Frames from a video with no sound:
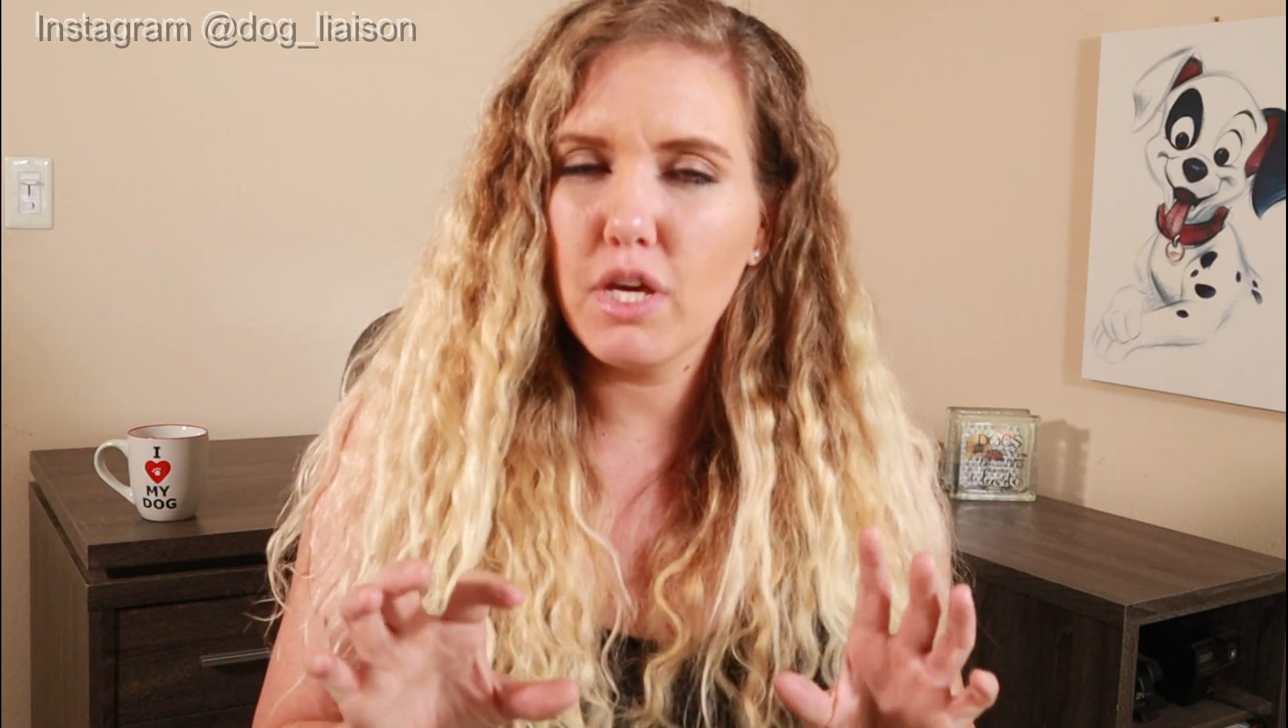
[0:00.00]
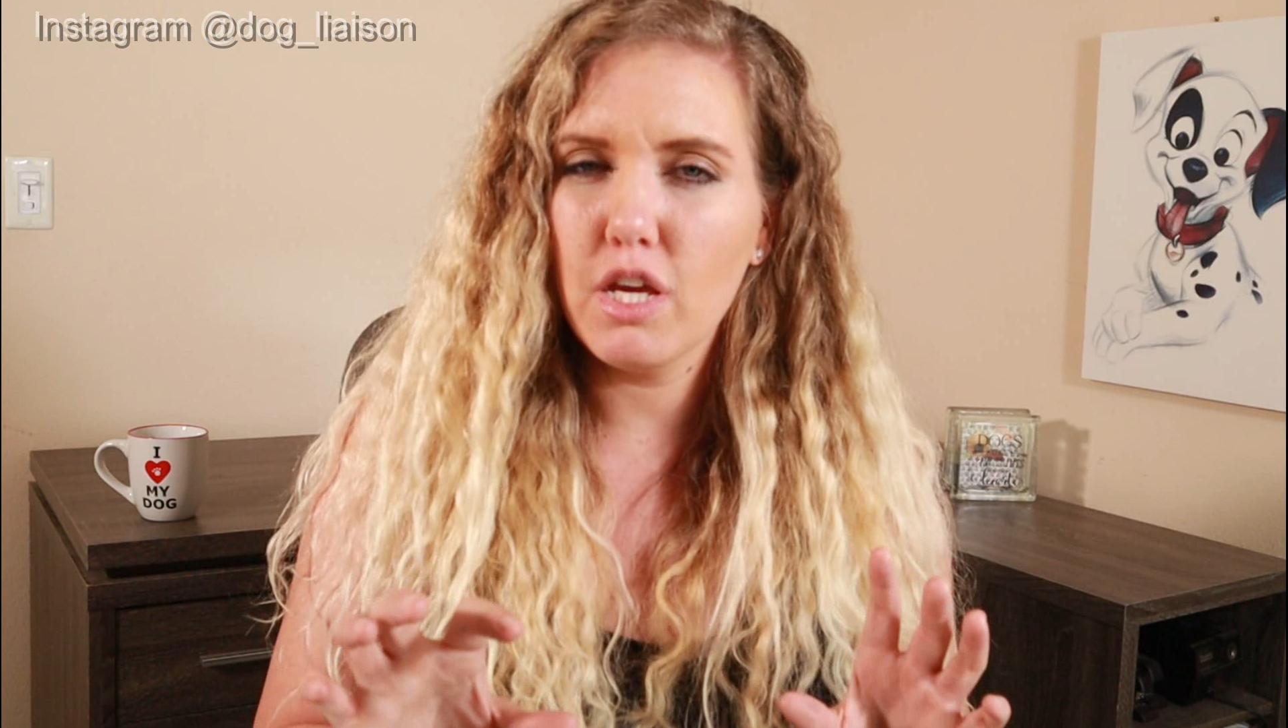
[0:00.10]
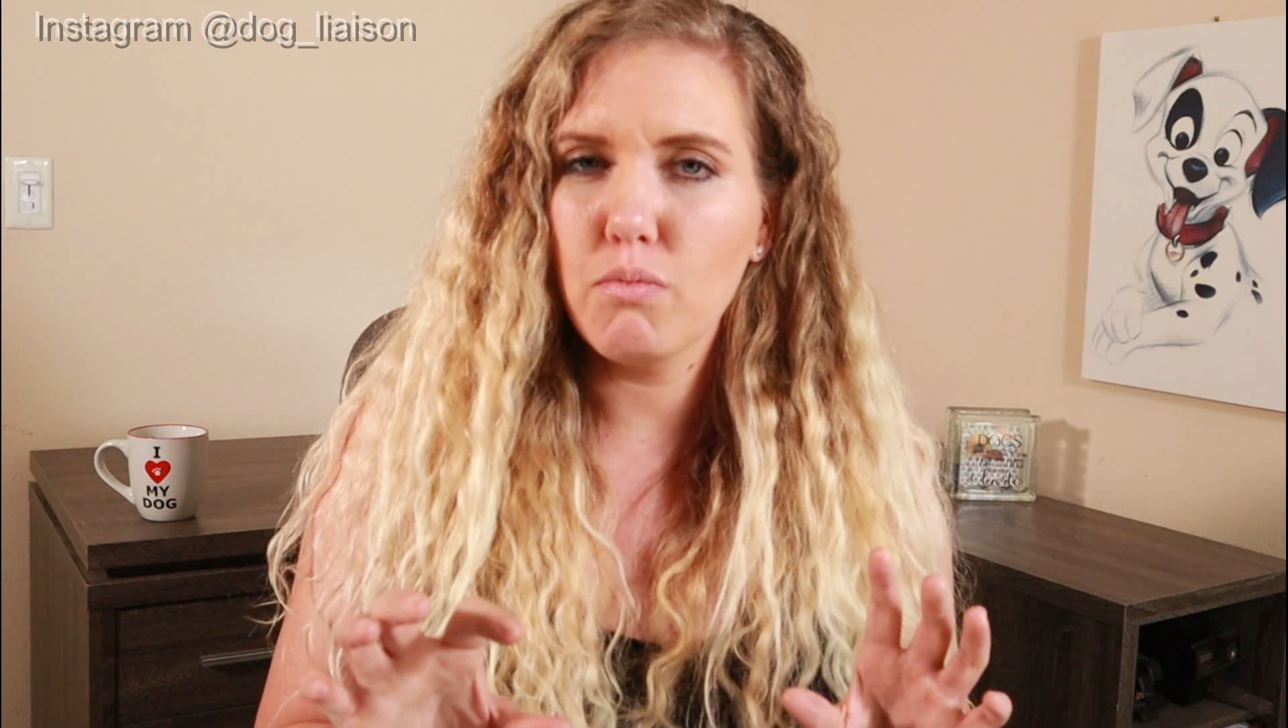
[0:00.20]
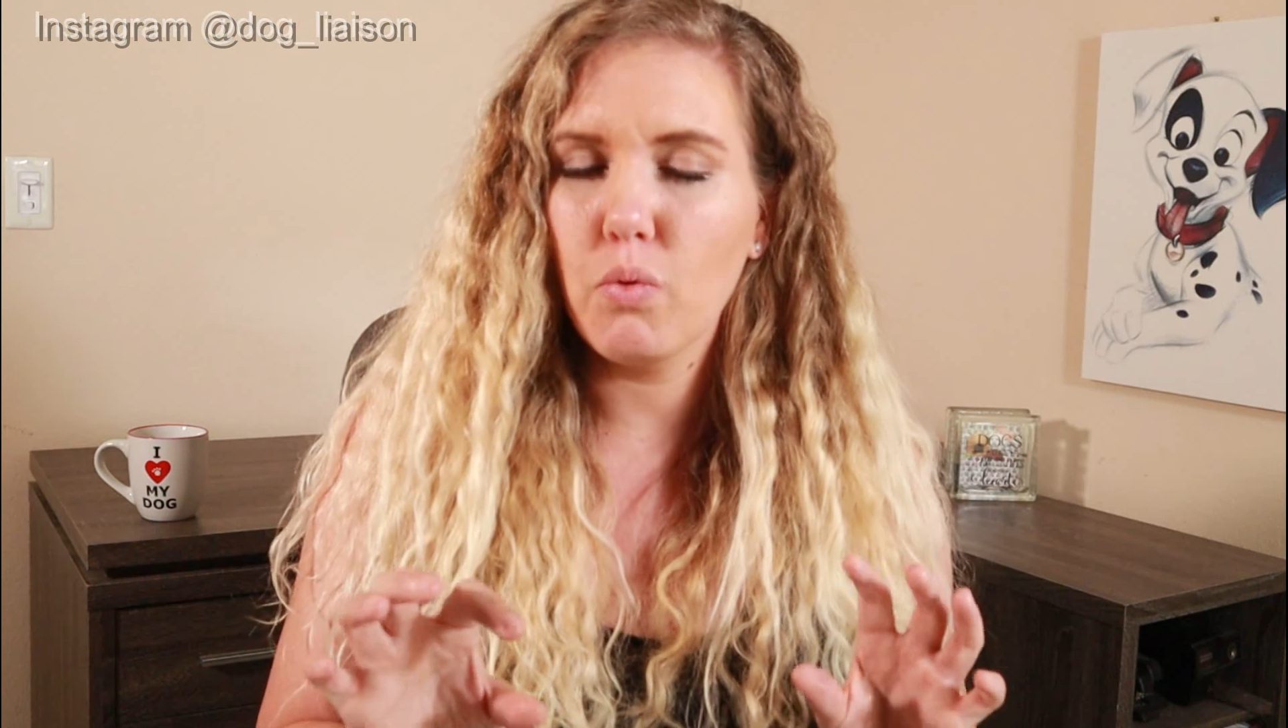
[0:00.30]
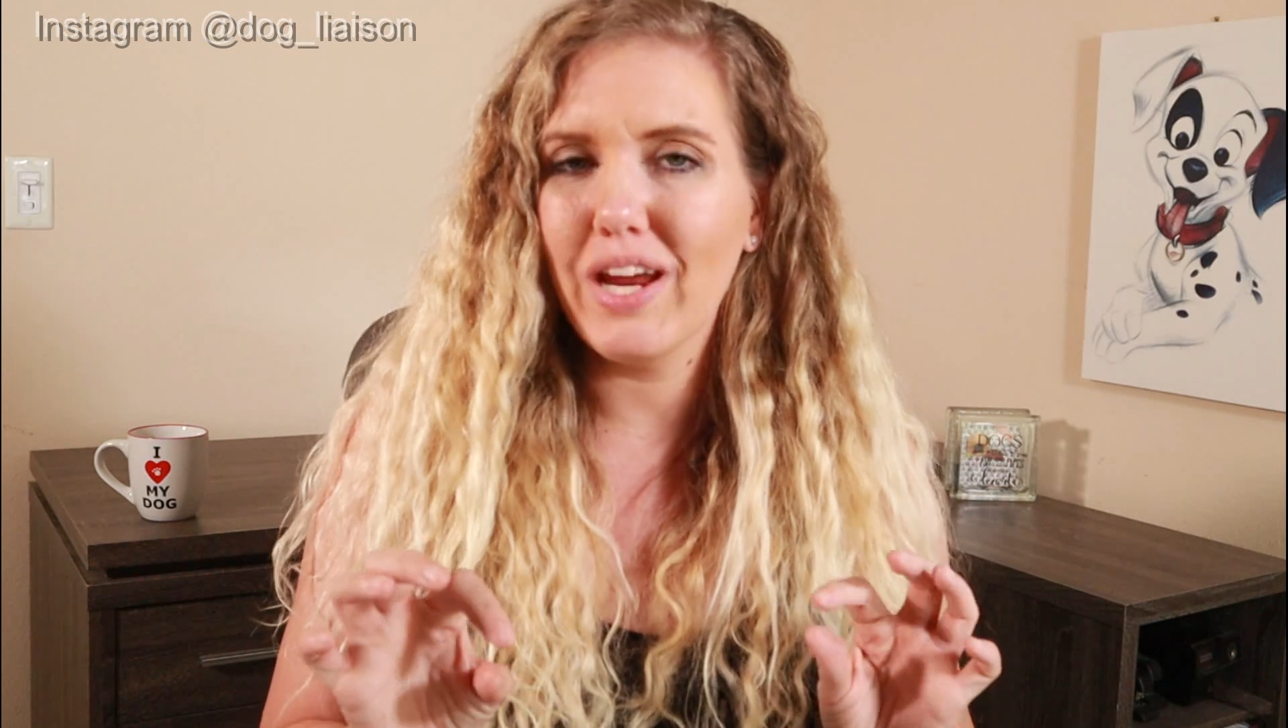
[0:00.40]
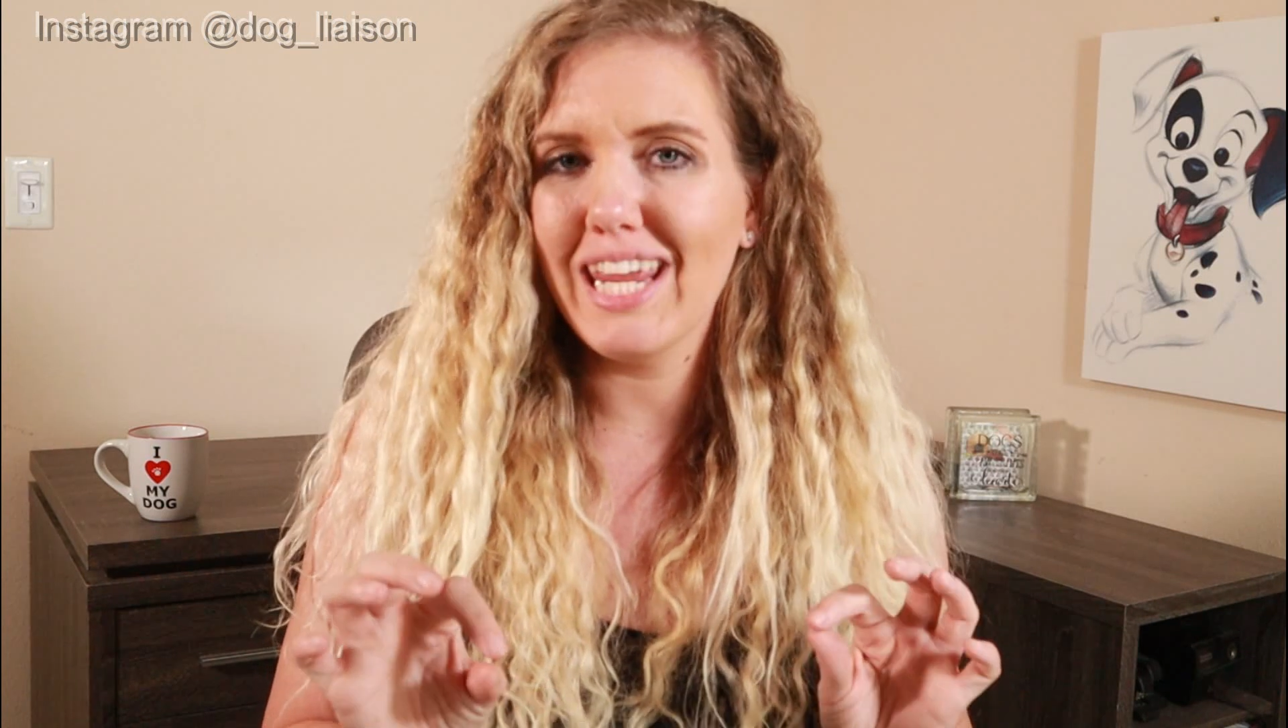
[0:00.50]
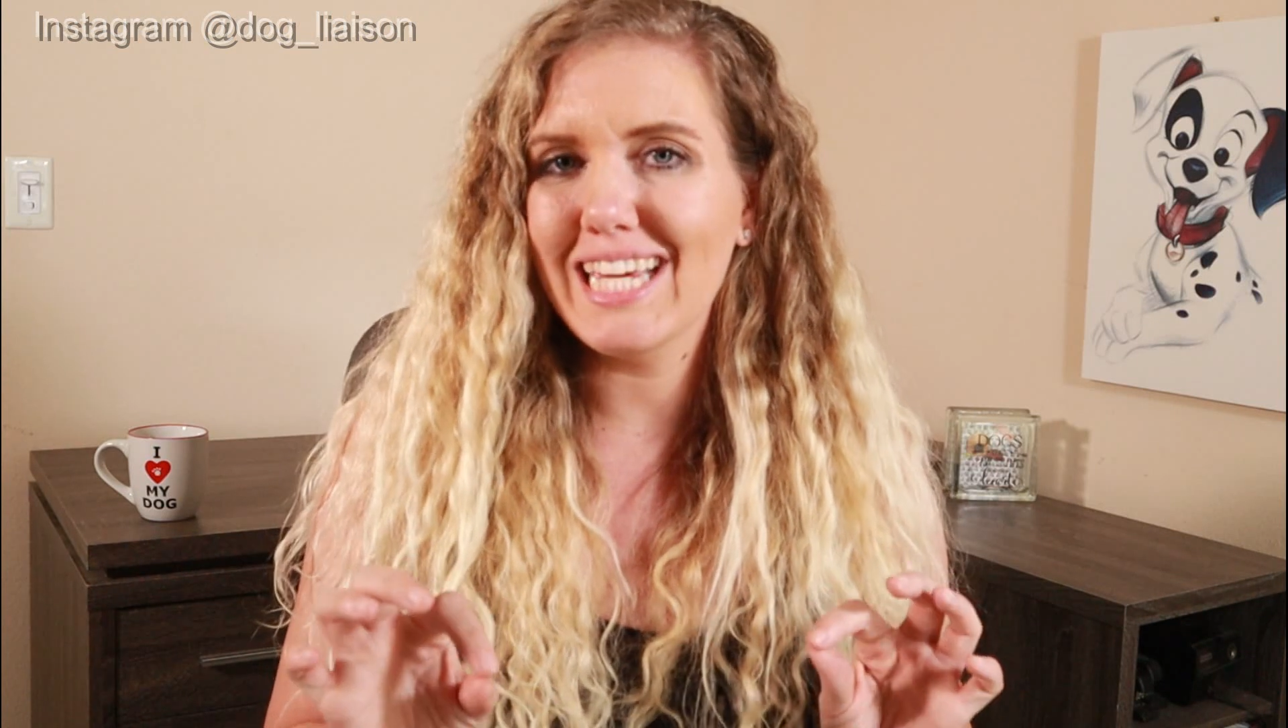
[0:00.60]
pinpoint